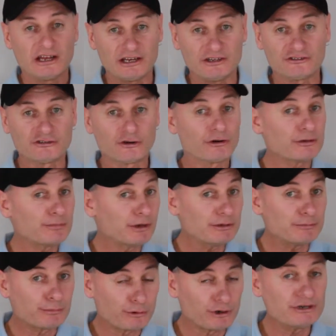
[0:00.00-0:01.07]
it's already
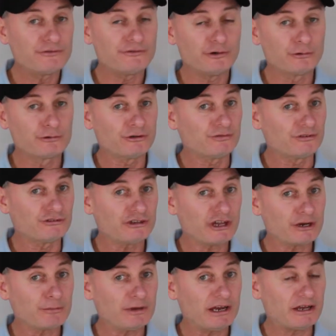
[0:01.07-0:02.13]
been pre-filtered for
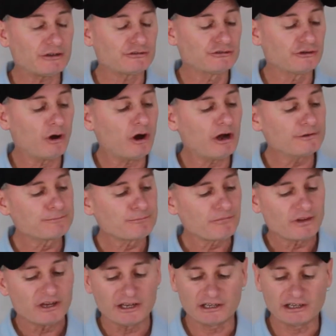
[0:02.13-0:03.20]
sediment outside.
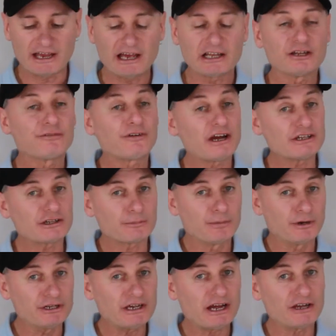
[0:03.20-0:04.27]
It'll elevate the
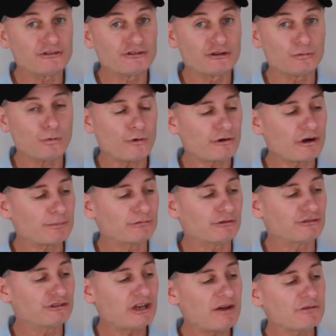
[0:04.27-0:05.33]
pH of the water up
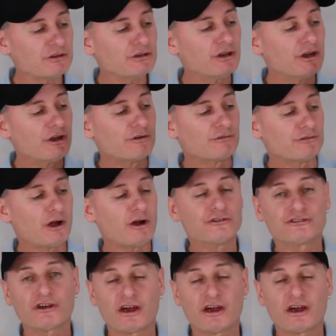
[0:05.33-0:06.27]
to 7, flows